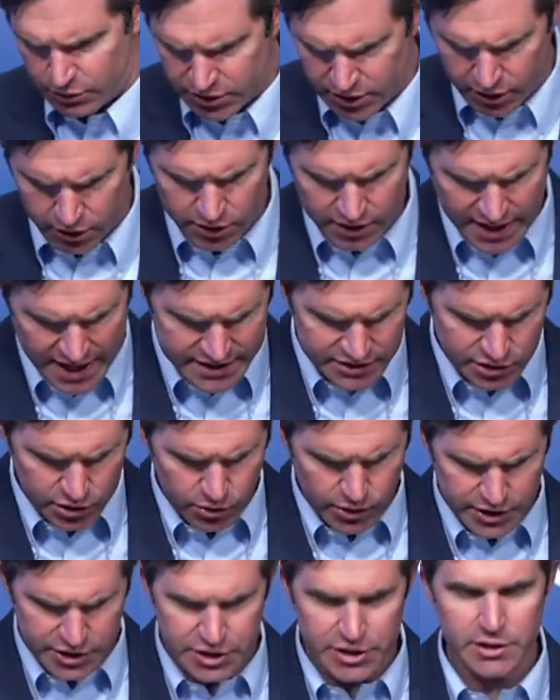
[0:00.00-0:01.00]
With our
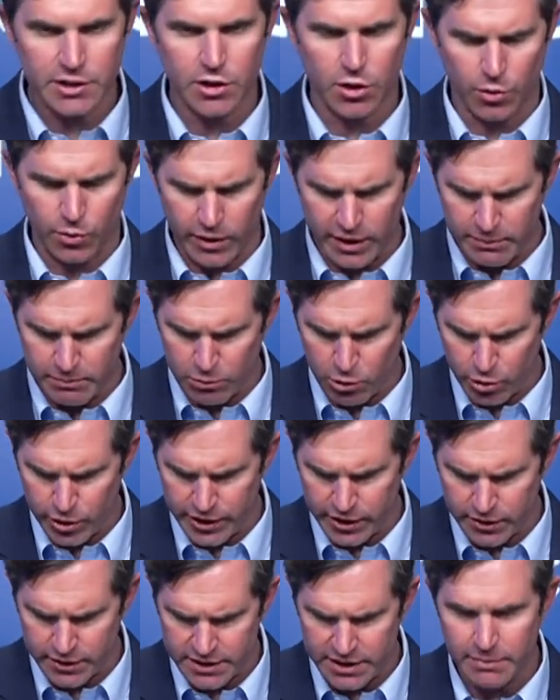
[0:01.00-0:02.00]
last question, Corinne
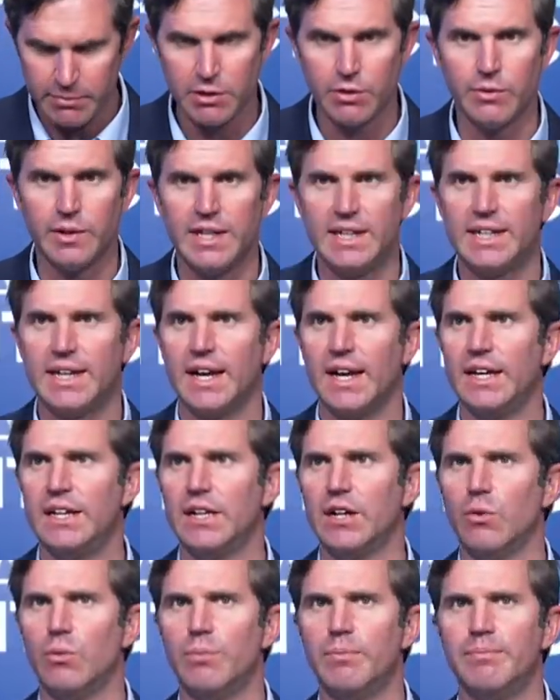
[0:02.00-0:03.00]
Boyer,
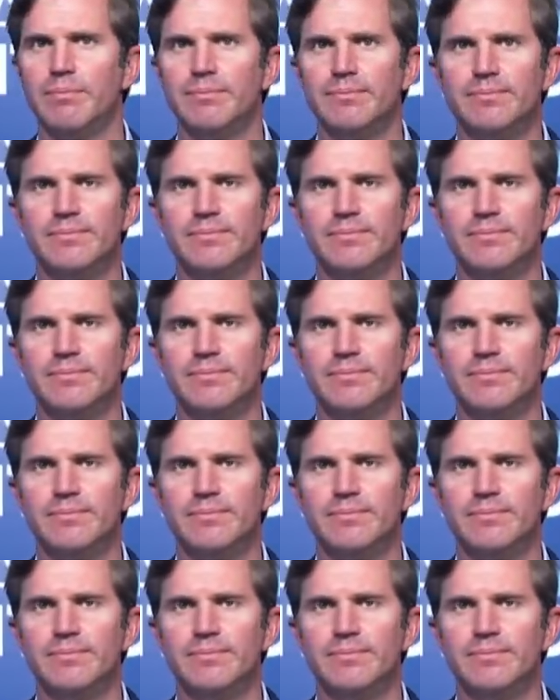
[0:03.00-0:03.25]
WEKU.